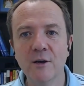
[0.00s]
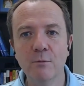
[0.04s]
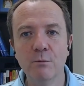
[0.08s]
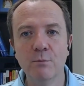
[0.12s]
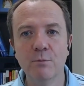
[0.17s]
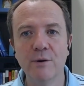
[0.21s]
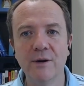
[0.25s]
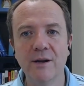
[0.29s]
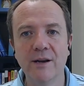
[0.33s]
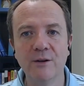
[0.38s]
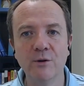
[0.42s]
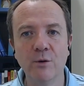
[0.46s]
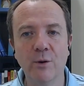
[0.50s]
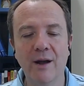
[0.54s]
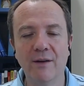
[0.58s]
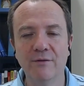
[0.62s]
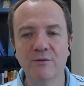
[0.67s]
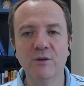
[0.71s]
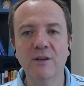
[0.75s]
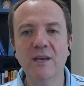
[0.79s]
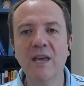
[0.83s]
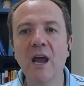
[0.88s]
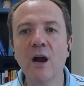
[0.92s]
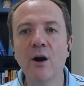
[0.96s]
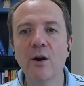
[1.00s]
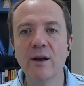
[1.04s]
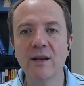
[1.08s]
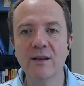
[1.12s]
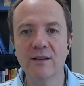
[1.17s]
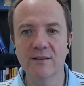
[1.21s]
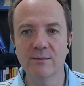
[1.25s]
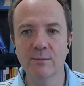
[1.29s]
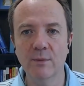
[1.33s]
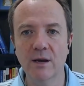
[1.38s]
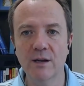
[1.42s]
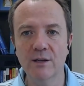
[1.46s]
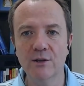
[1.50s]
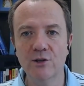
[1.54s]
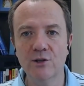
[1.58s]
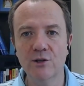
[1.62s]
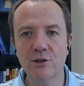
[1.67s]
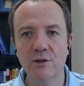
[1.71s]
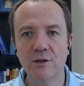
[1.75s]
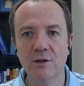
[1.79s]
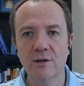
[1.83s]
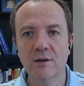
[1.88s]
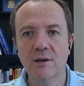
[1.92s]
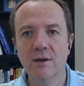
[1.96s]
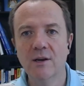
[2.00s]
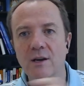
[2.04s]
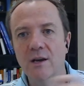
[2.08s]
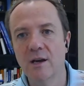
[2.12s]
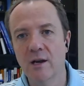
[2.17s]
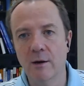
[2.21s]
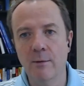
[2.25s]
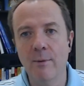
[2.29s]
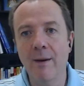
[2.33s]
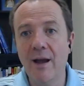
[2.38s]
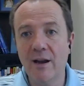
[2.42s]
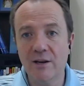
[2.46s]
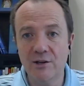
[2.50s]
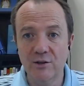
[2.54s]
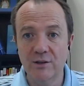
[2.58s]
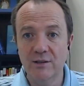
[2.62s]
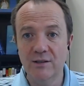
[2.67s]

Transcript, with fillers: but I don't have to carry as much. And I'm actually